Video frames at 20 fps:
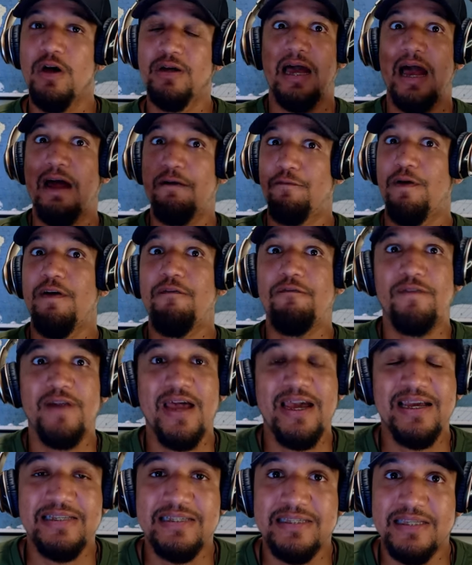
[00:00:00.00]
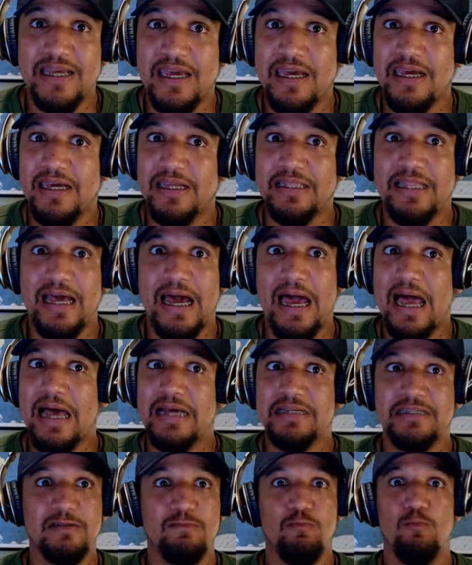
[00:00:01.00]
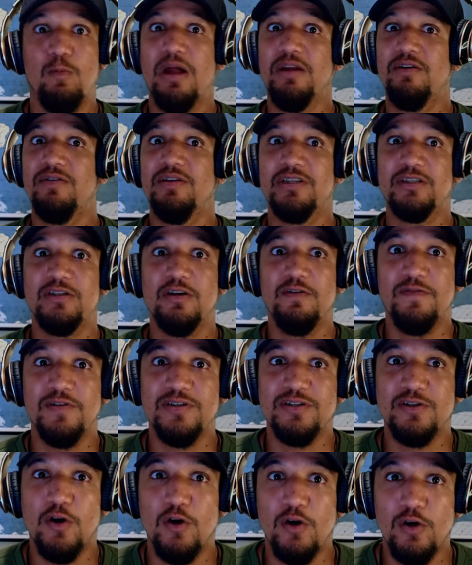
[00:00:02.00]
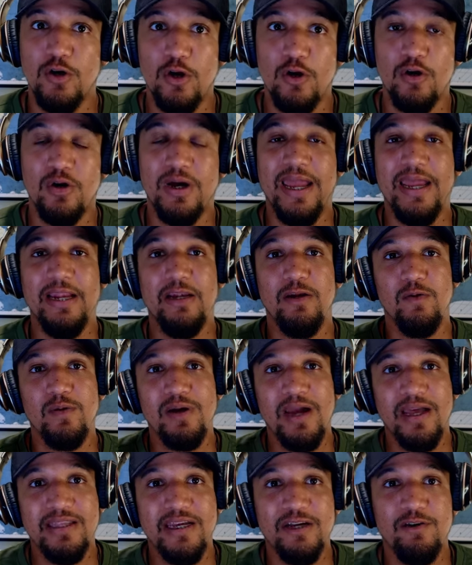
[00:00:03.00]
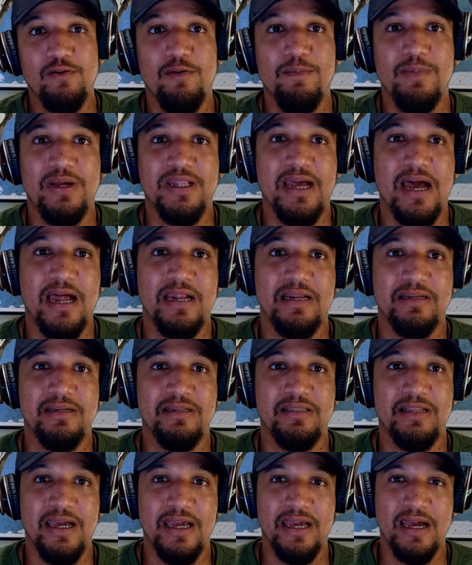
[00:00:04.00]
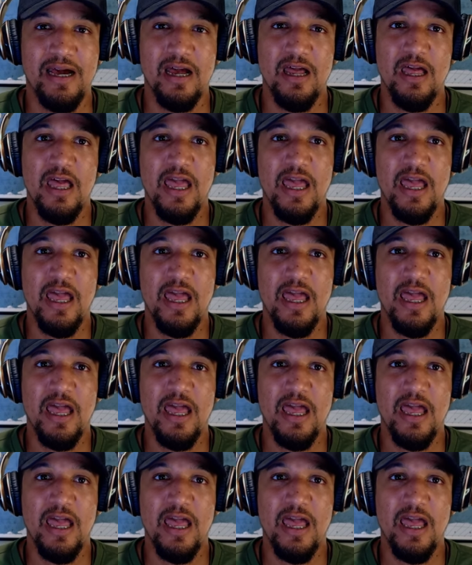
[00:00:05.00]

a red flag state that has one of the toughest gun laws, and look at the criminality there.